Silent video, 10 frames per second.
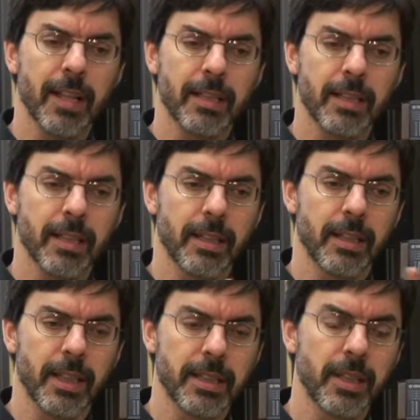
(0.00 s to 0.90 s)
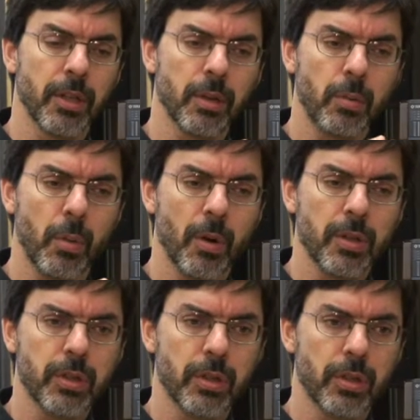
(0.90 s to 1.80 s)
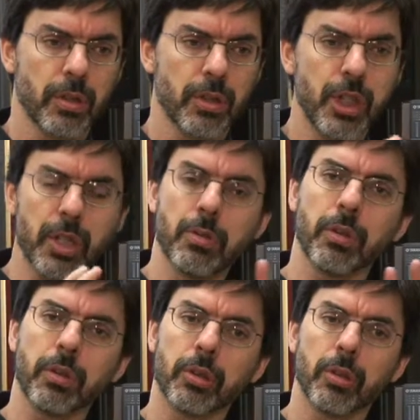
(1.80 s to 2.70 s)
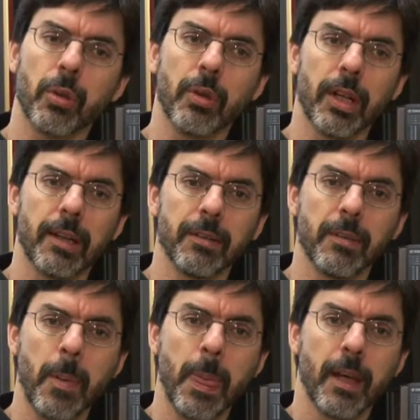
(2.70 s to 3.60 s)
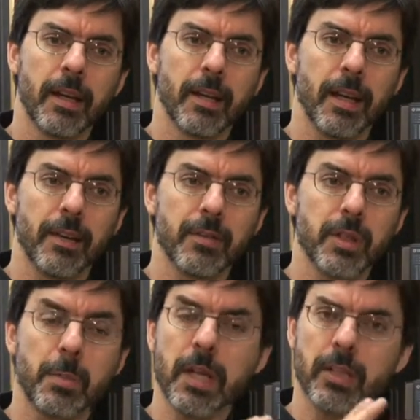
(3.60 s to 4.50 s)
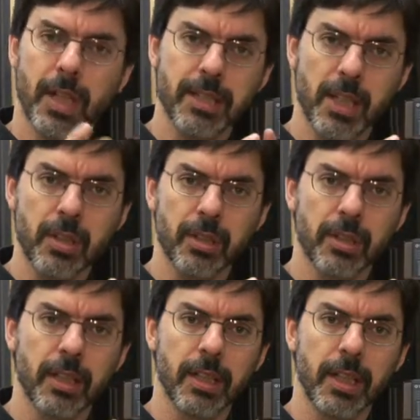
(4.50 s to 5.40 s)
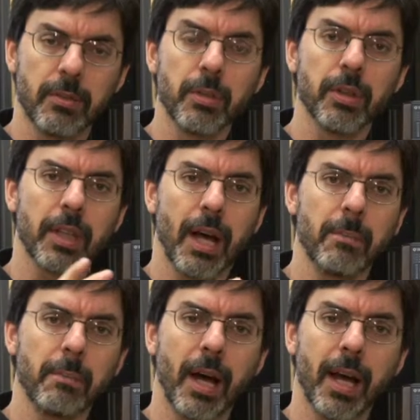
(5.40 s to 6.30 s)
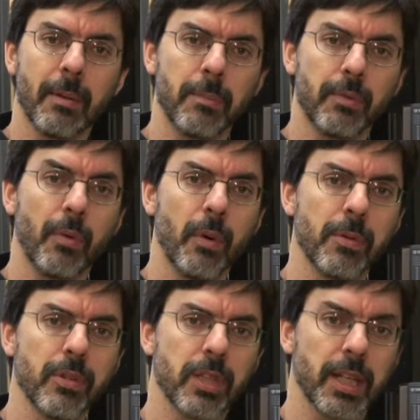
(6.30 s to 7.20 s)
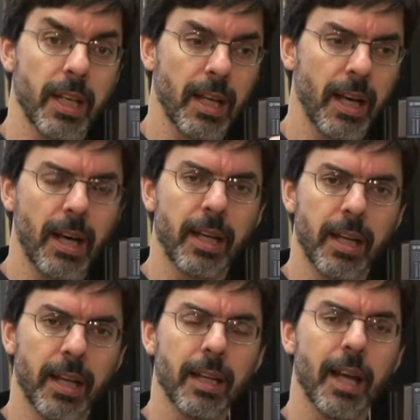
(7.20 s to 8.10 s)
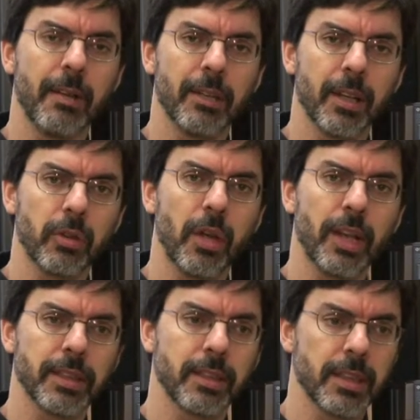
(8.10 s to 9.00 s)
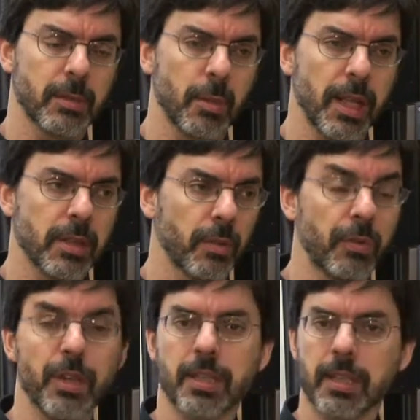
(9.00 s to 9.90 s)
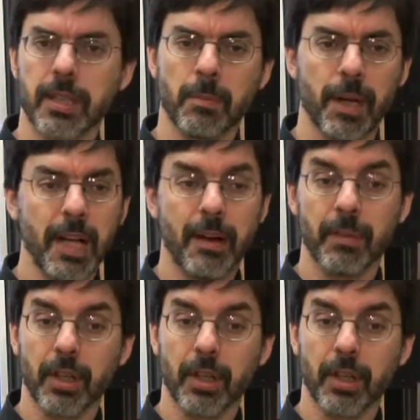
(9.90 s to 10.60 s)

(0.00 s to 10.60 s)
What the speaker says: that's geared towards the gestural control of spatialization in real time by performers in live electronics in this way. So, for instance, you might have a